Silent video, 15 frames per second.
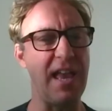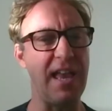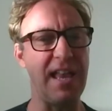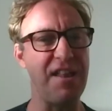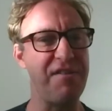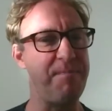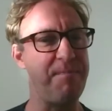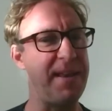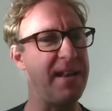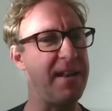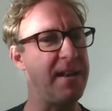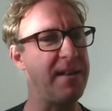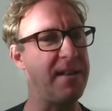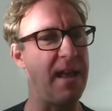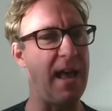it's
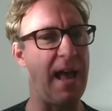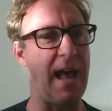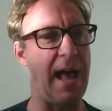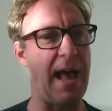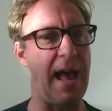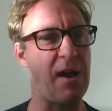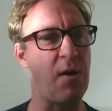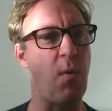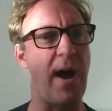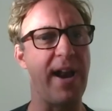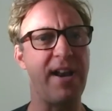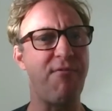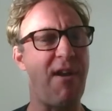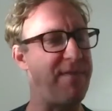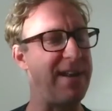been quite
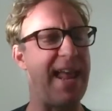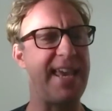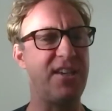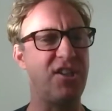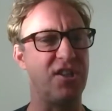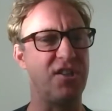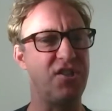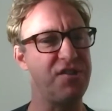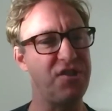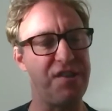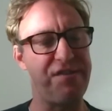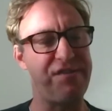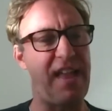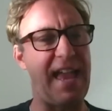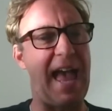a revelation.
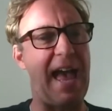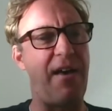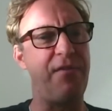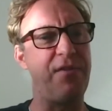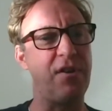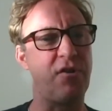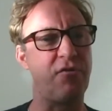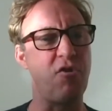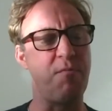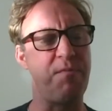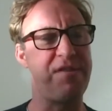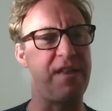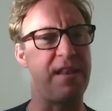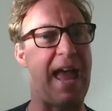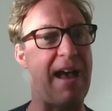Just say how the
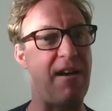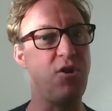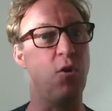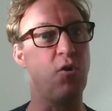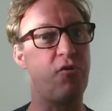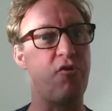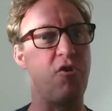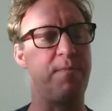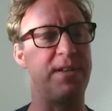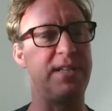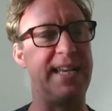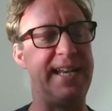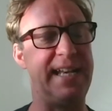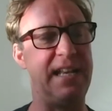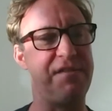groups and how your group
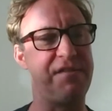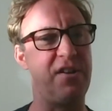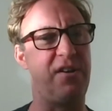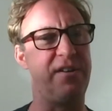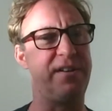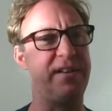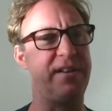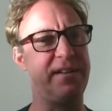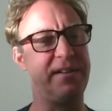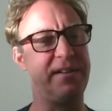particularly has gone.